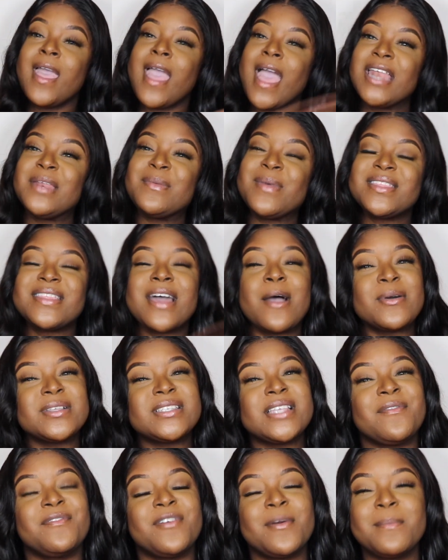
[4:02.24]
Anyway, that
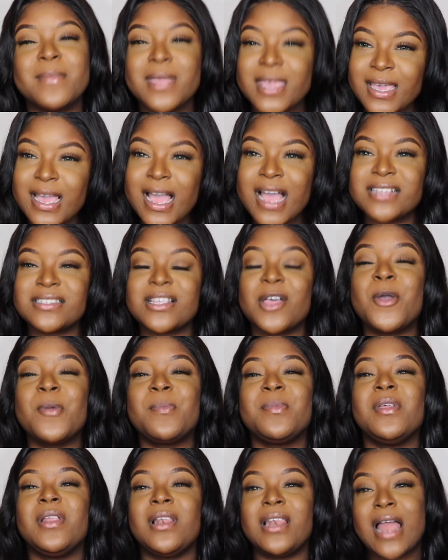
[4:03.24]
was it from me, guys. I
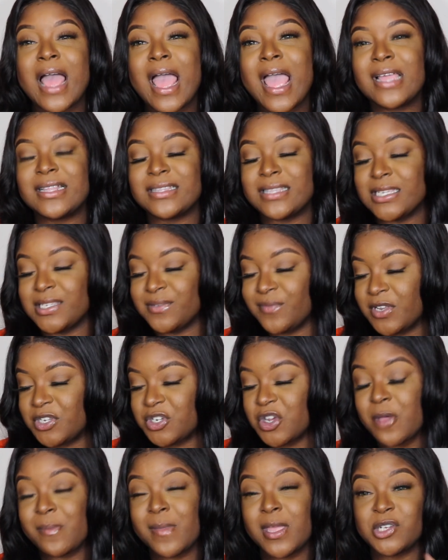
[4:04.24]
hope you liked this
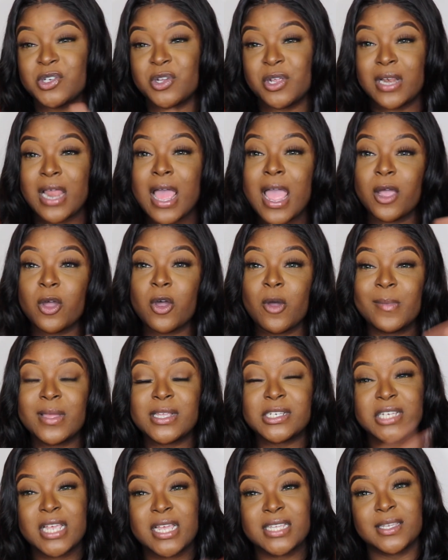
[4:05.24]
video. Make sure you like,
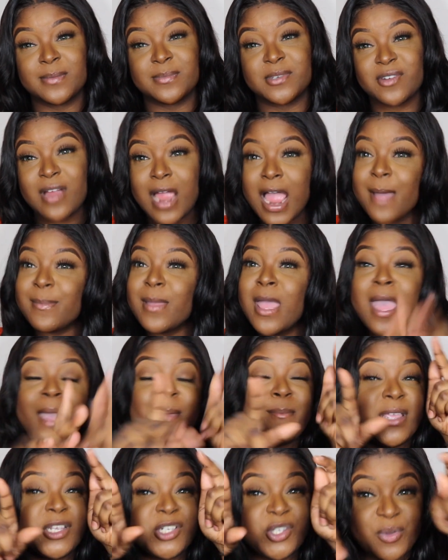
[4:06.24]
comment, share, subscribe.
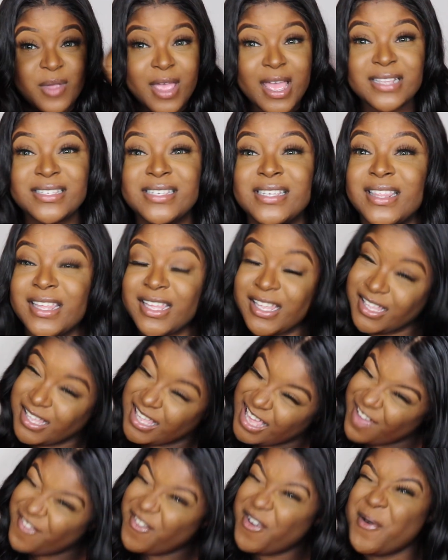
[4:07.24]
Make sure you enter the
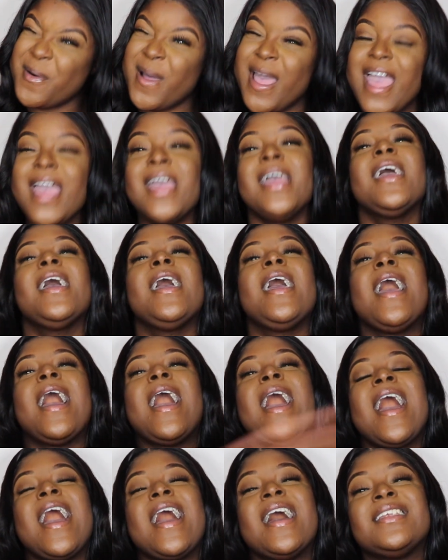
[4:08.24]
giveaway,
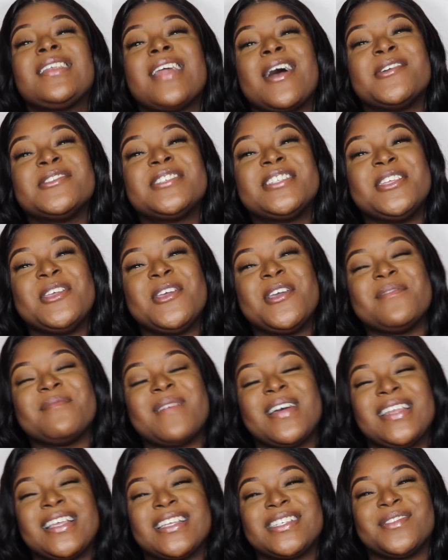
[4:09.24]
and I'll see you in
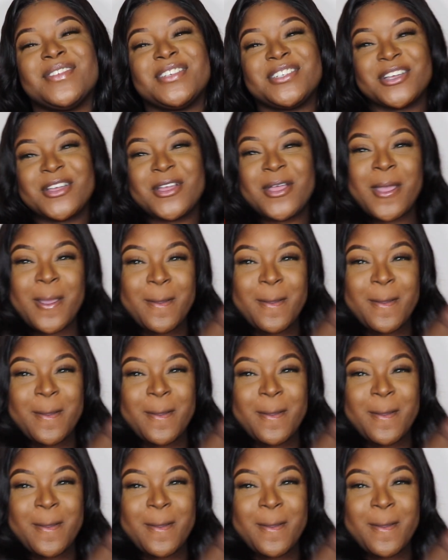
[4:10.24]
my next video.